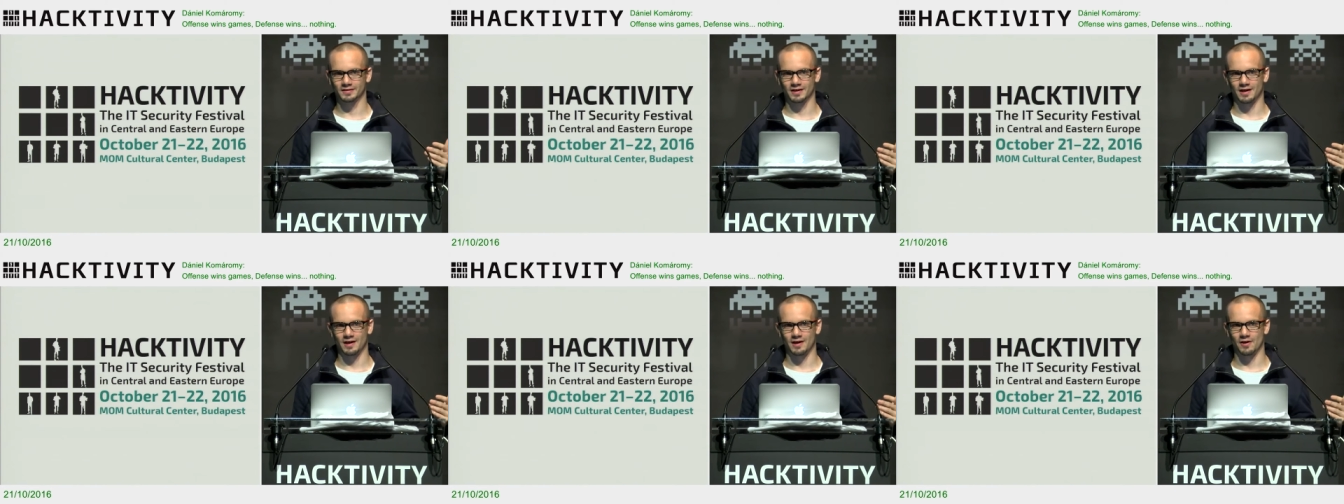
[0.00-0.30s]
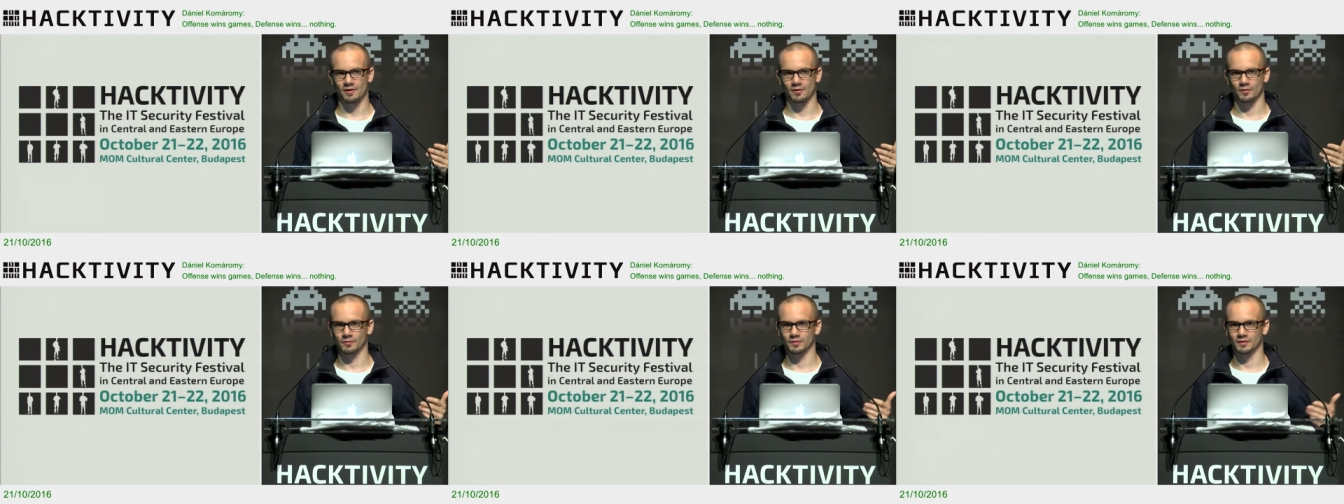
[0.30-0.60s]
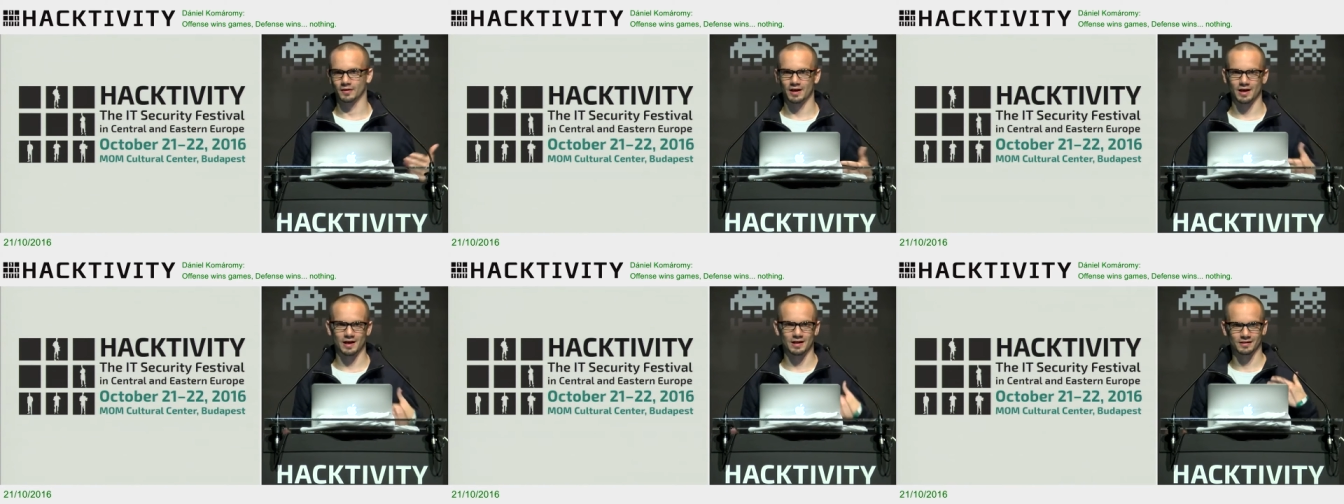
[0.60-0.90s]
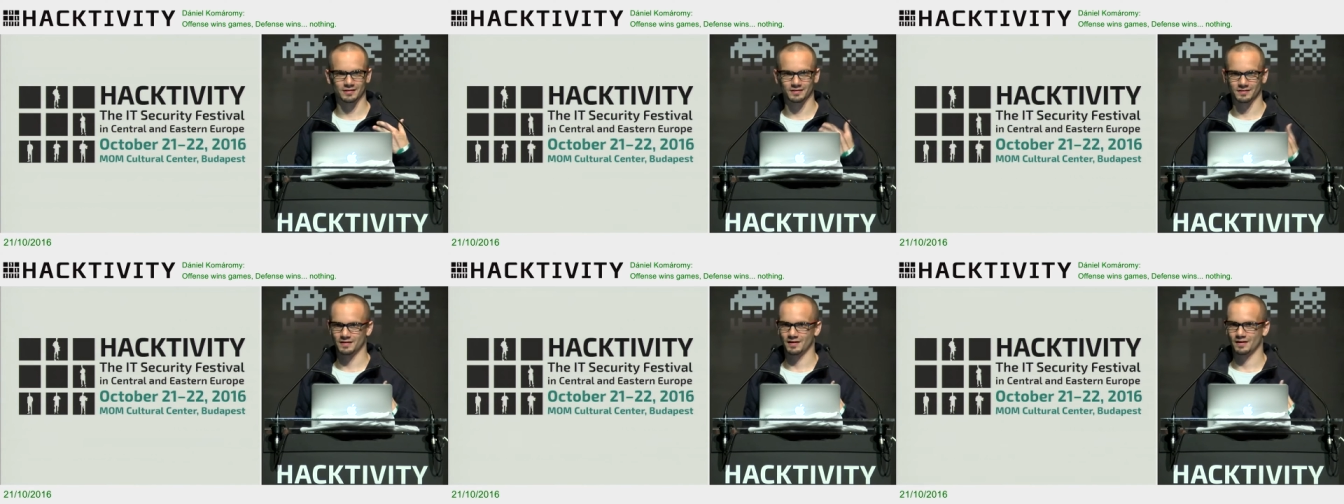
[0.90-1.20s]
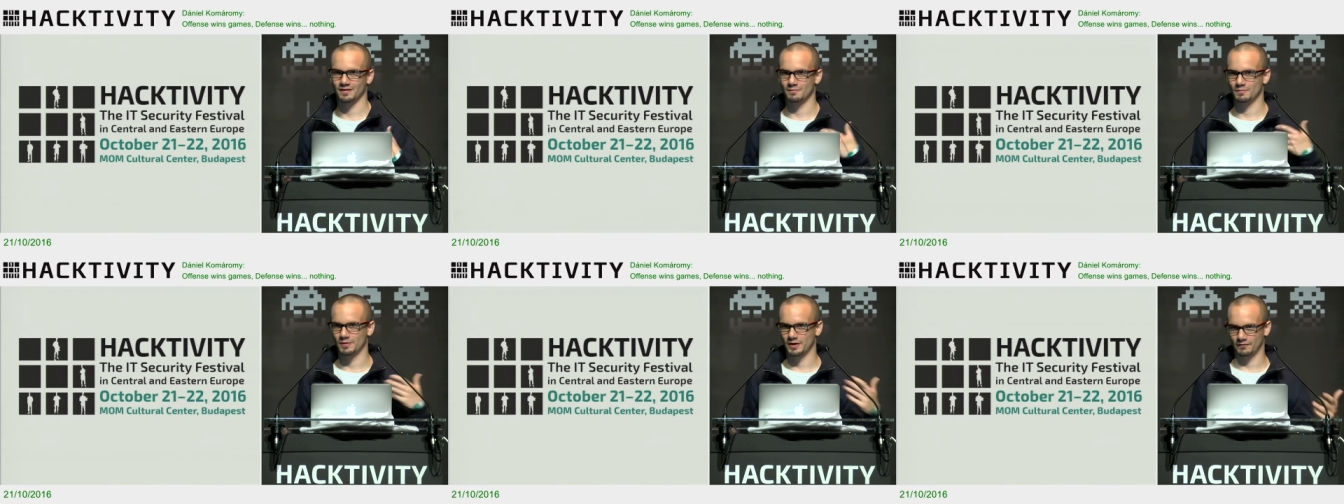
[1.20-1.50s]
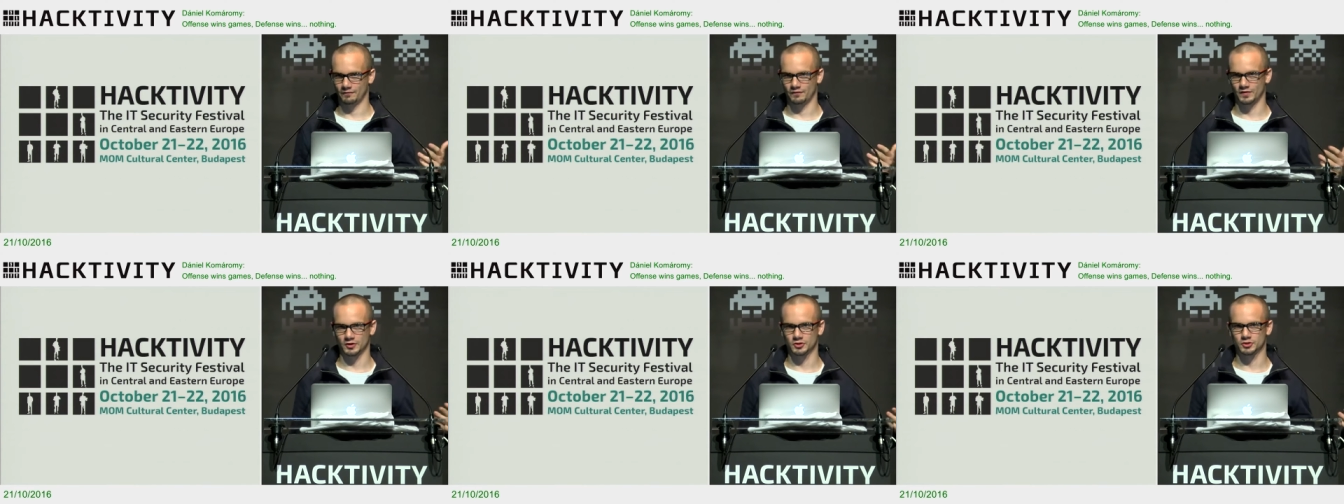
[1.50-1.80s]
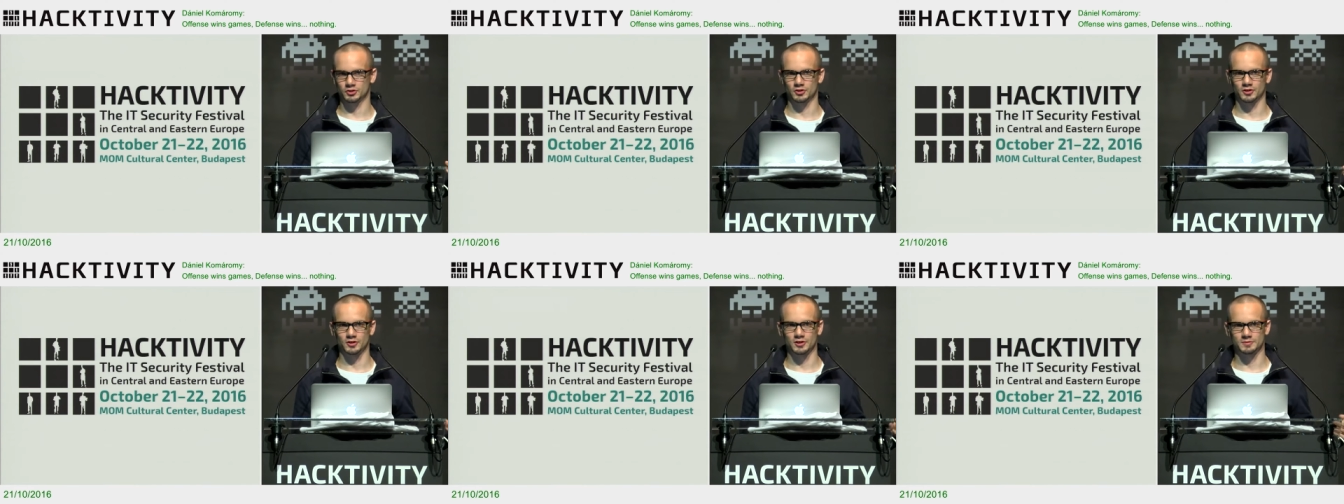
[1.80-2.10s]
down healthcare
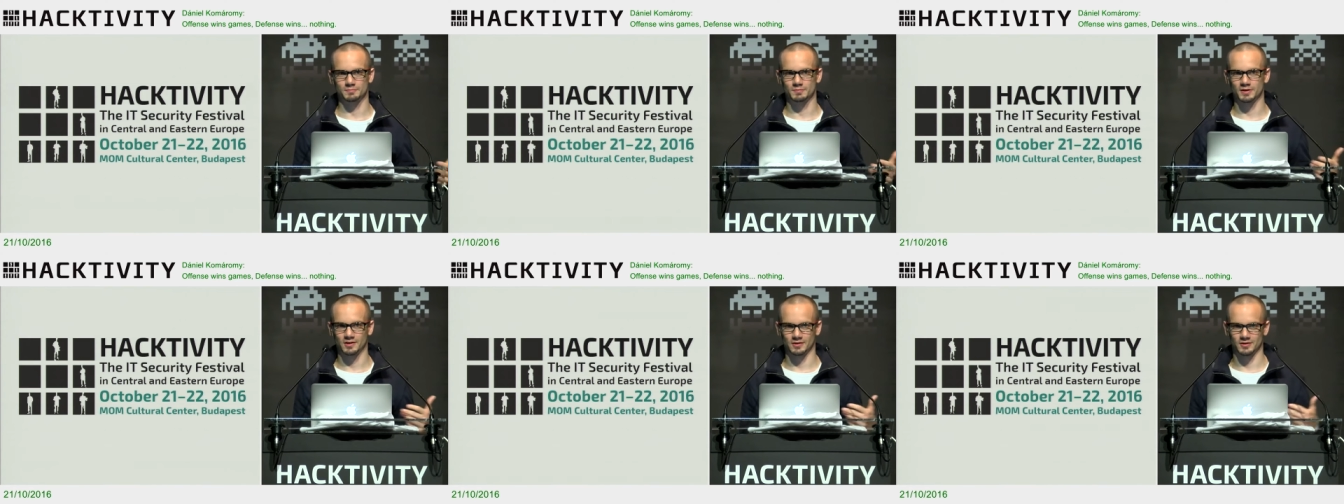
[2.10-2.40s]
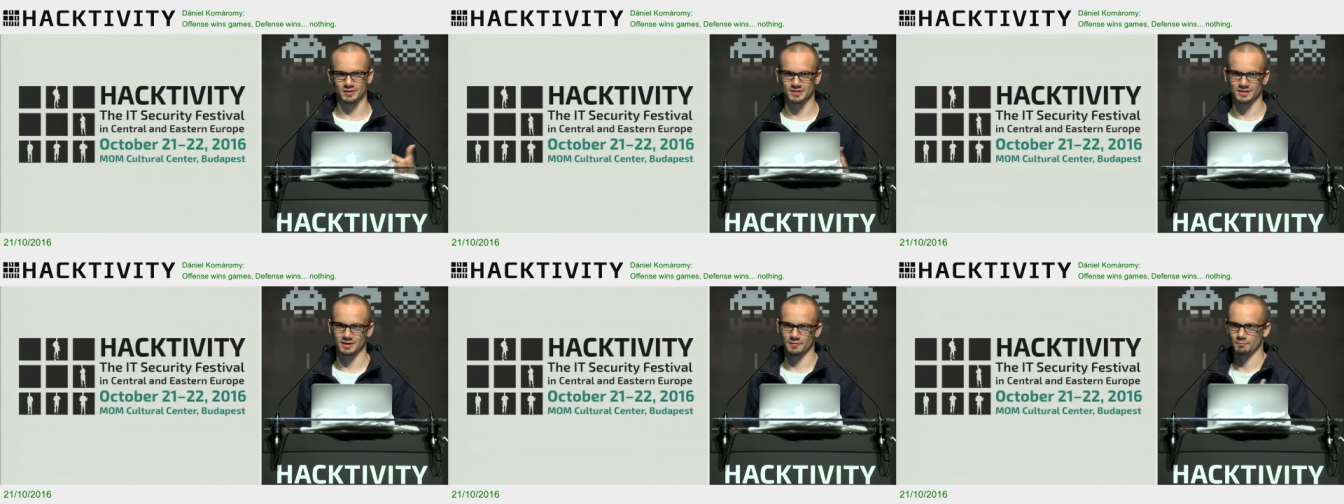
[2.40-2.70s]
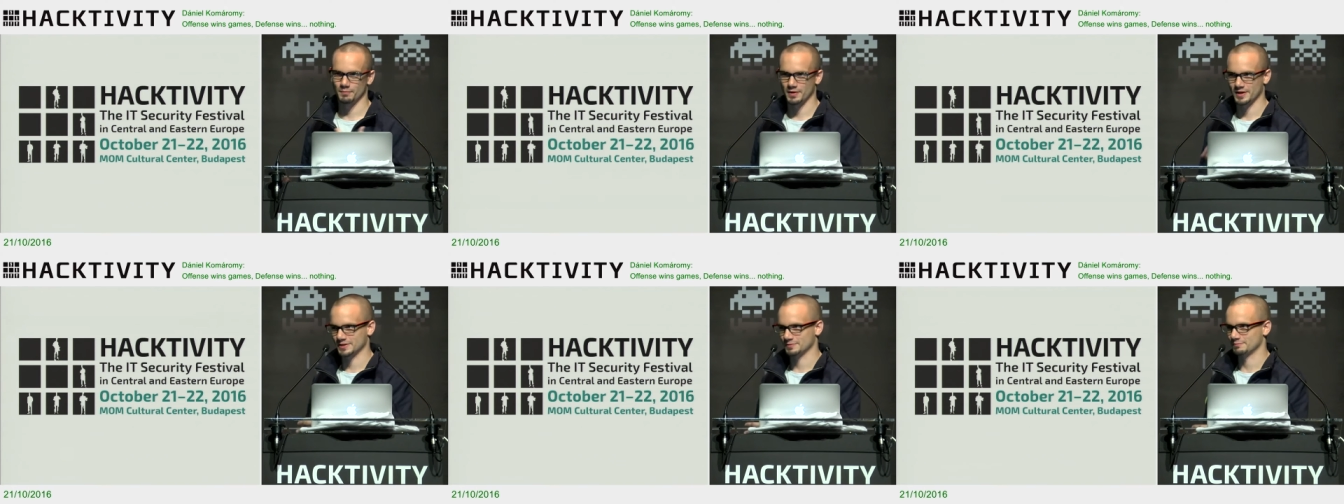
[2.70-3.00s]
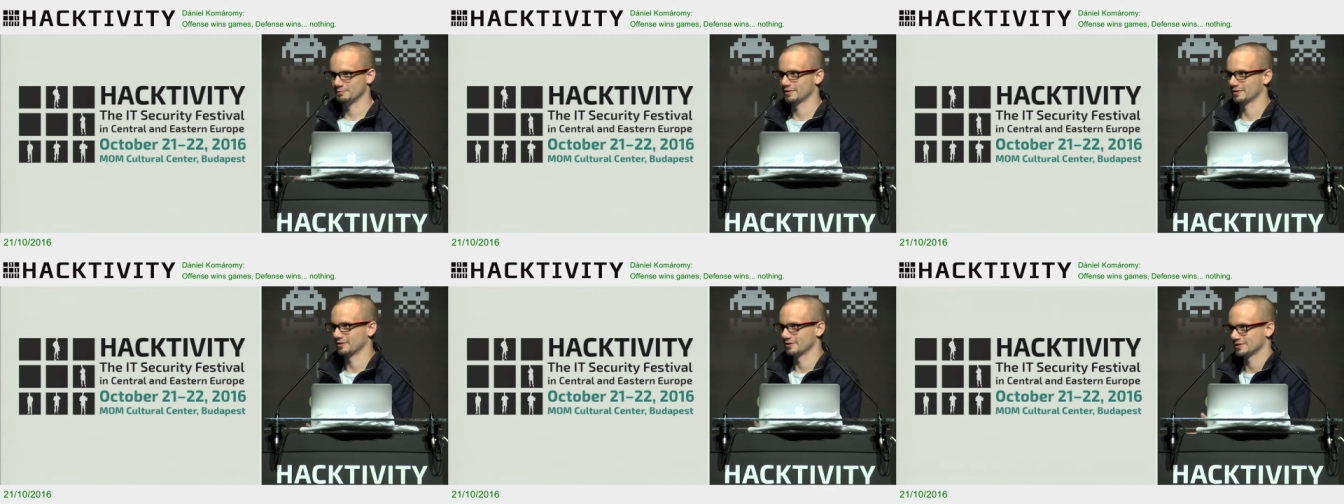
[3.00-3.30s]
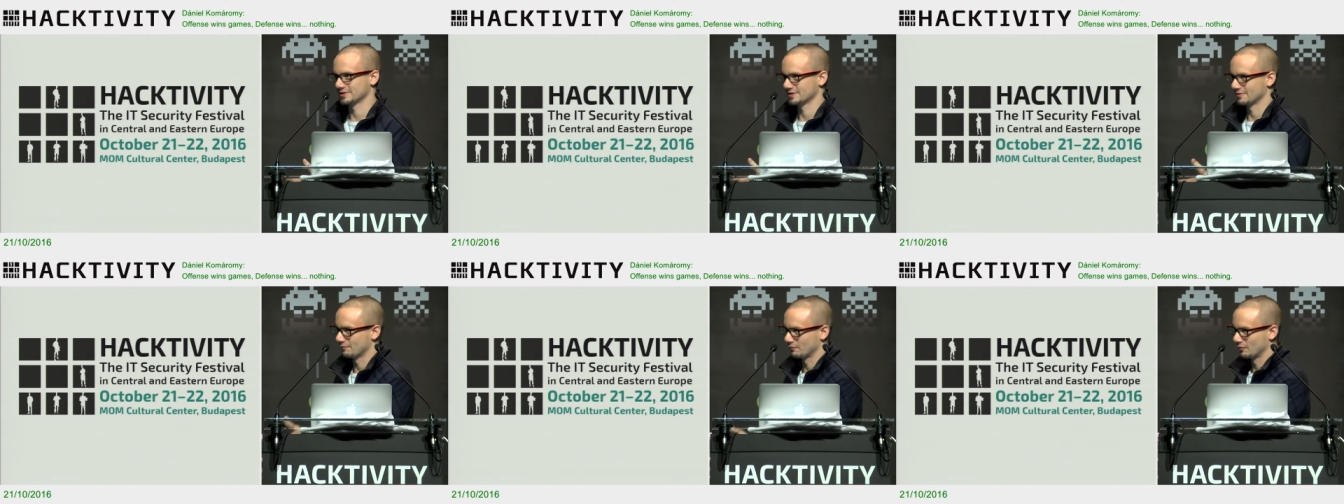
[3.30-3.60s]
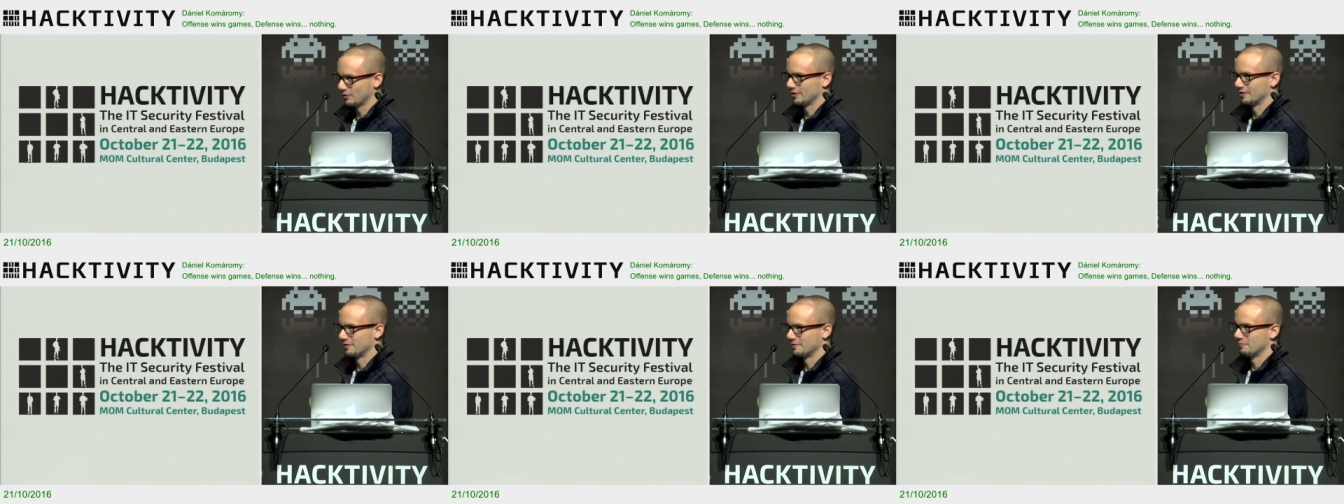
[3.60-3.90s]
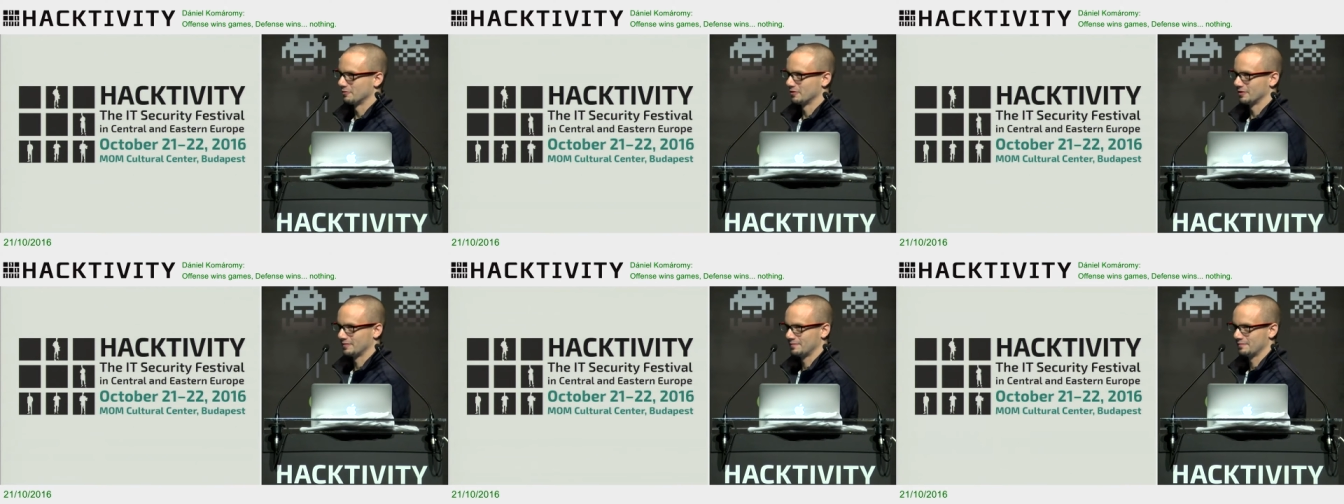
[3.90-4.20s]
manufacturers because their pacemakers are
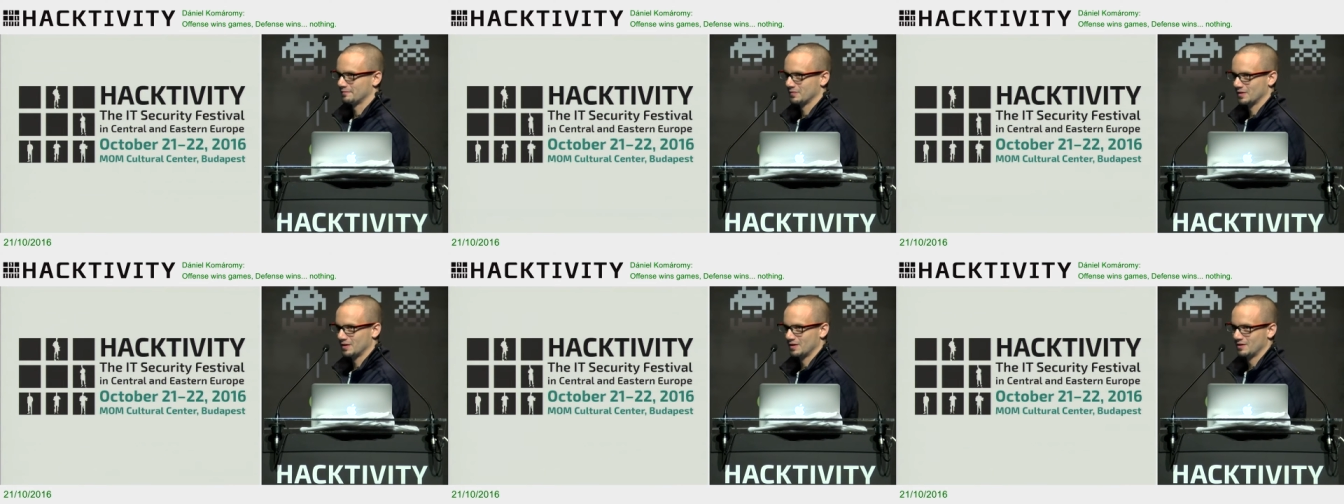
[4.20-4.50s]
vulnerable.